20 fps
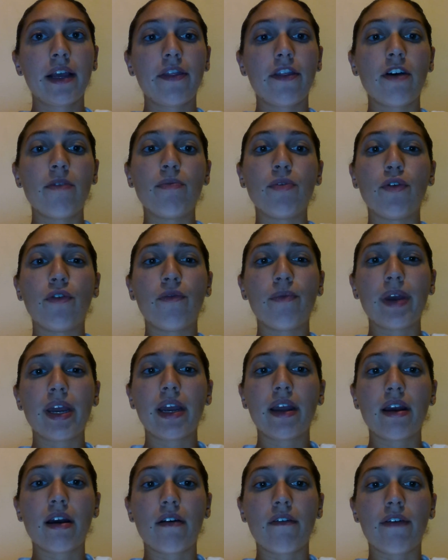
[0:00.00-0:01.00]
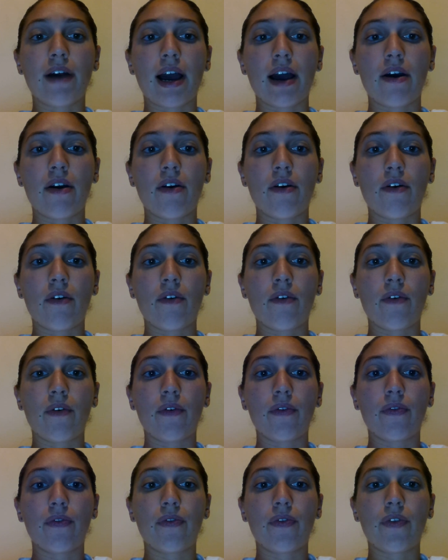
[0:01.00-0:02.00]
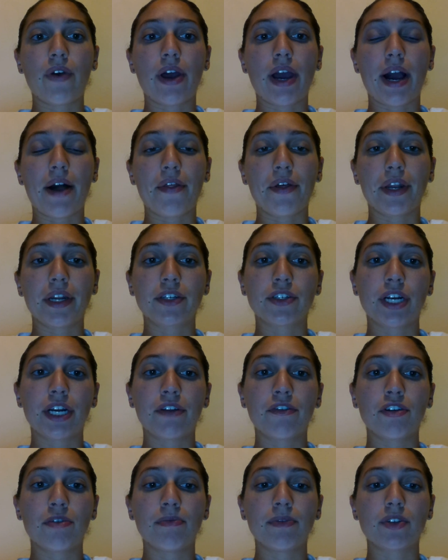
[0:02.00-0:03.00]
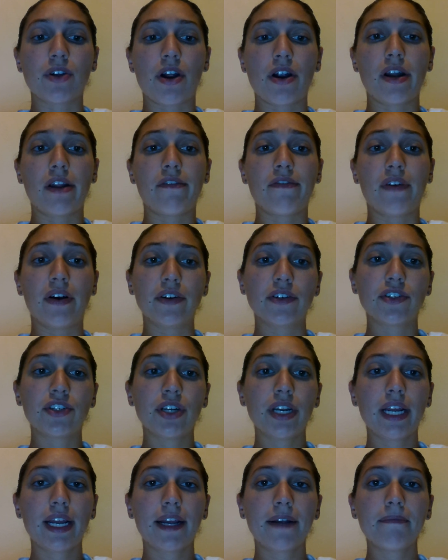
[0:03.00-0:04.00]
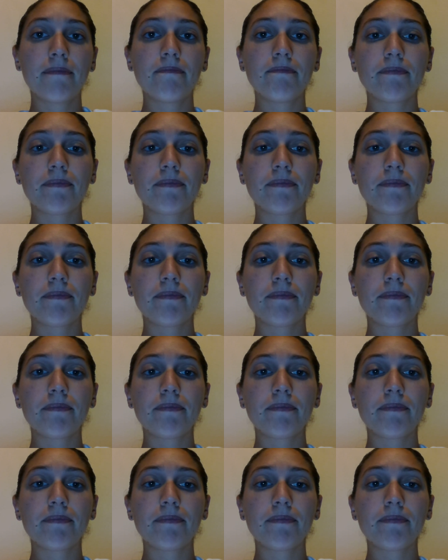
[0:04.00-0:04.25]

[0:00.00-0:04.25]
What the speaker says: the movement of how the athletic training room is already functioning,